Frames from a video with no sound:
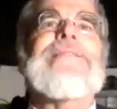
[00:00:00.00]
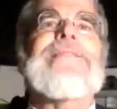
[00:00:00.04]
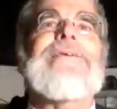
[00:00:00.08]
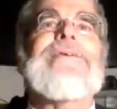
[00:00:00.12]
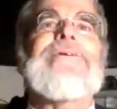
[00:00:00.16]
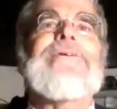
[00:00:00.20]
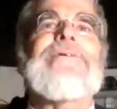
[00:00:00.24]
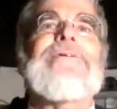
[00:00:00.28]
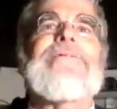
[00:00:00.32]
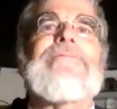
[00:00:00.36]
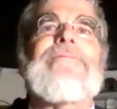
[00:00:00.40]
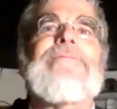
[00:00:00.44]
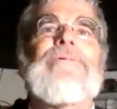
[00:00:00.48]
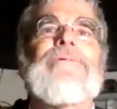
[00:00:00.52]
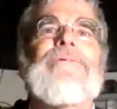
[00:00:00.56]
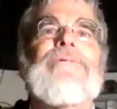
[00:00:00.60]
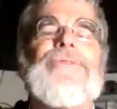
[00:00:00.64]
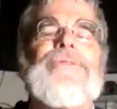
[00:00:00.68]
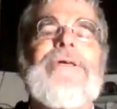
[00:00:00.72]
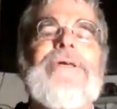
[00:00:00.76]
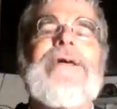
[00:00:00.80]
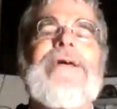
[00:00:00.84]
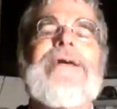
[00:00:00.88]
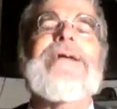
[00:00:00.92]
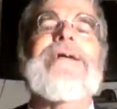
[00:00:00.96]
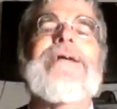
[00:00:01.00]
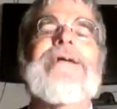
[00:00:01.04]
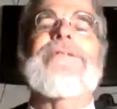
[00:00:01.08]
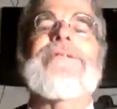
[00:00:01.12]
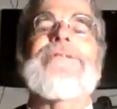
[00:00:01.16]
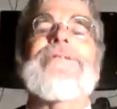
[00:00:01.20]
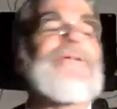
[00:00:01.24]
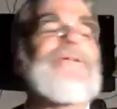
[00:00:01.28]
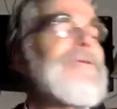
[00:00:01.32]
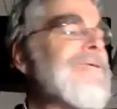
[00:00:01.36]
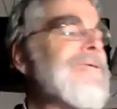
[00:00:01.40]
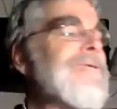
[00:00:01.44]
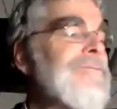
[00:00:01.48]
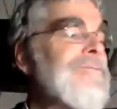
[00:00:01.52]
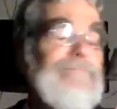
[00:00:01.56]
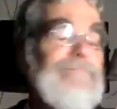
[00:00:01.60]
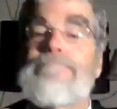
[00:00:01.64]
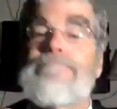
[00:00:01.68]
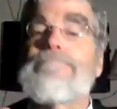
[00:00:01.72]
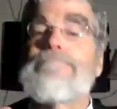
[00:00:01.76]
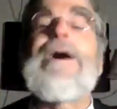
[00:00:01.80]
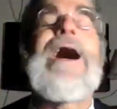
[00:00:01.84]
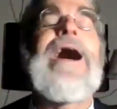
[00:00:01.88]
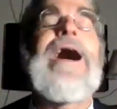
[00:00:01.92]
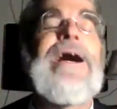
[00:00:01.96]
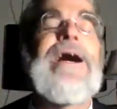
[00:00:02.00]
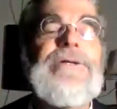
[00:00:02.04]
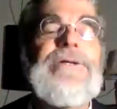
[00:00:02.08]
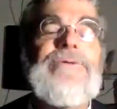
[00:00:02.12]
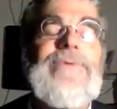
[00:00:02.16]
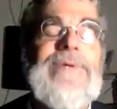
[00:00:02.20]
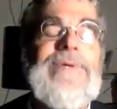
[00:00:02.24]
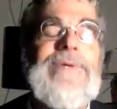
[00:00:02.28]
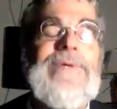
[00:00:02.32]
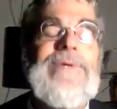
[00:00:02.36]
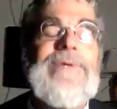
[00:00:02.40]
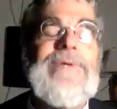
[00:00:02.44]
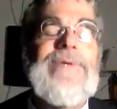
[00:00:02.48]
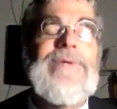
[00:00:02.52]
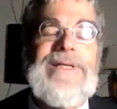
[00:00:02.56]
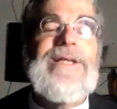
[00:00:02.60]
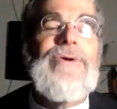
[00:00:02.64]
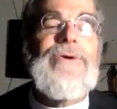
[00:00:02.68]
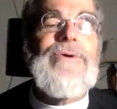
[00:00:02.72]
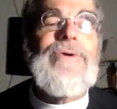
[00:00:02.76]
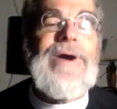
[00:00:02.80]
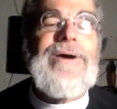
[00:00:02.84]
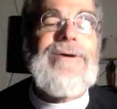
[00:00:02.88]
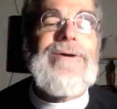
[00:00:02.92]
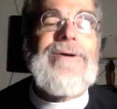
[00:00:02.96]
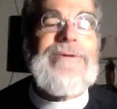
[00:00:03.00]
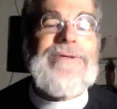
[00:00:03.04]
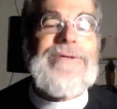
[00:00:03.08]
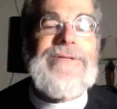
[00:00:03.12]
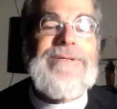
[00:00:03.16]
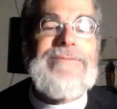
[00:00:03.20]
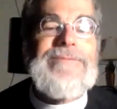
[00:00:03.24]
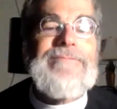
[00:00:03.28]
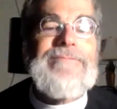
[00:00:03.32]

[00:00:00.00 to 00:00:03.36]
the universe, to ponder it in your heart,